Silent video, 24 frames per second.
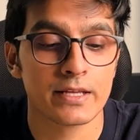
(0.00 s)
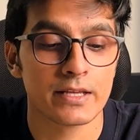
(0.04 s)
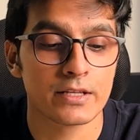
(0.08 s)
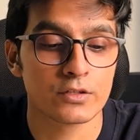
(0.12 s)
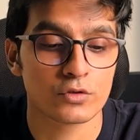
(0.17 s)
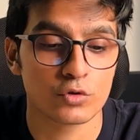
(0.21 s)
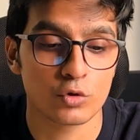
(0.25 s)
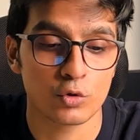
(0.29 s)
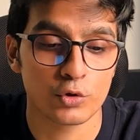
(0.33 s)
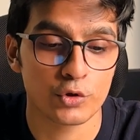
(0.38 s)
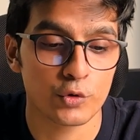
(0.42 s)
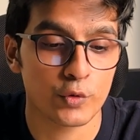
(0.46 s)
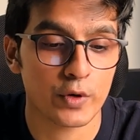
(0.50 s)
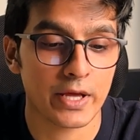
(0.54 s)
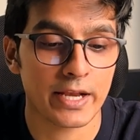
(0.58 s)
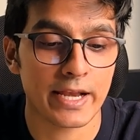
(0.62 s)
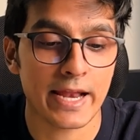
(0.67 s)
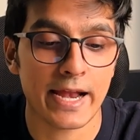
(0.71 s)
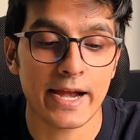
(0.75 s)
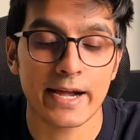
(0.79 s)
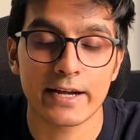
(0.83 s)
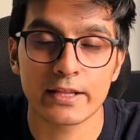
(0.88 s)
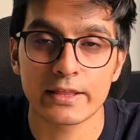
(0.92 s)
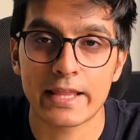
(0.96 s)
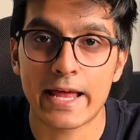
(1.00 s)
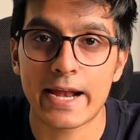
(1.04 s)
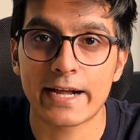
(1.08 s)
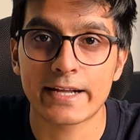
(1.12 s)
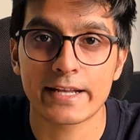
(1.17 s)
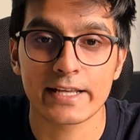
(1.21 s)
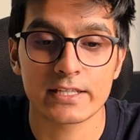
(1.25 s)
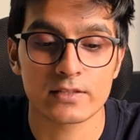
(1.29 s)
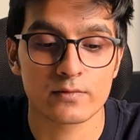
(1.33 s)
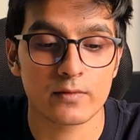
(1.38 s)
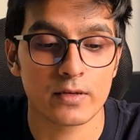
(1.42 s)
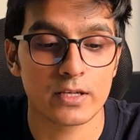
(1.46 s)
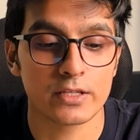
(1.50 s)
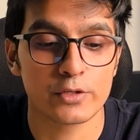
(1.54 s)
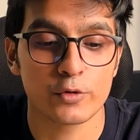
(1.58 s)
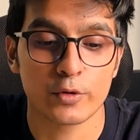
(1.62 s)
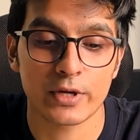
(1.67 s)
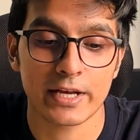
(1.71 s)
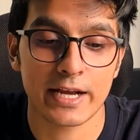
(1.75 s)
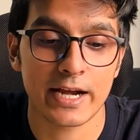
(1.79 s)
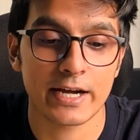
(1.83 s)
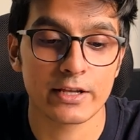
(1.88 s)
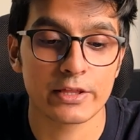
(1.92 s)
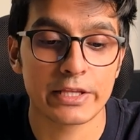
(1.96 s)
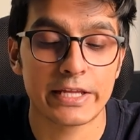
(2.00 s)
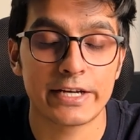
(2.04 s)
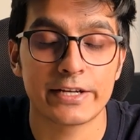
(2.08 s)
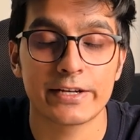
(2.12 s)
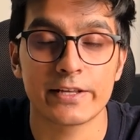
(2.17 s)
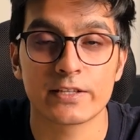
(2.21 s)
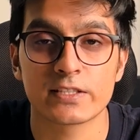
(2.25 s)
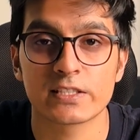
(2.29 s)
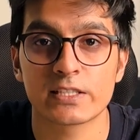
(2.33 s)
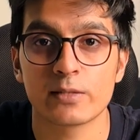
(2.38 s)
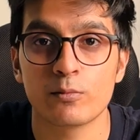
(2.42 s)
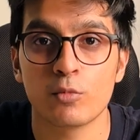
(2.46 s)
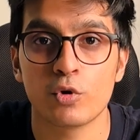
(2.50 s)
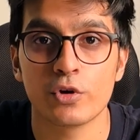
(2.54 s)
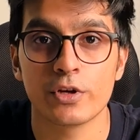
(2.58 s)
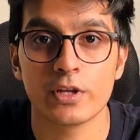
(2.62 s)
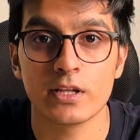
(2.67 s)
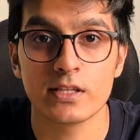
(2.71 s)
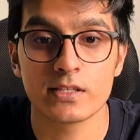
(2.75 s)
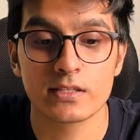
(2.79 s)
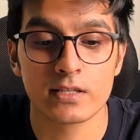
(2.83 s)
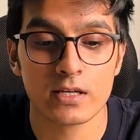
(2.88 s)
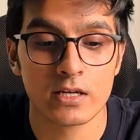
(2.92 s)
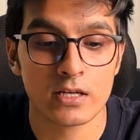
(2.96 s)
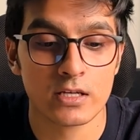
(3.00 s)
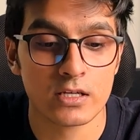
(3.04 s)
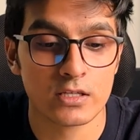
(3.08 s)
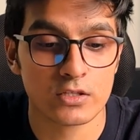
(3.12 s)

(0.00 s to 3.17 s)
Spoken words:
So you can add that as well. You can add their testimonials.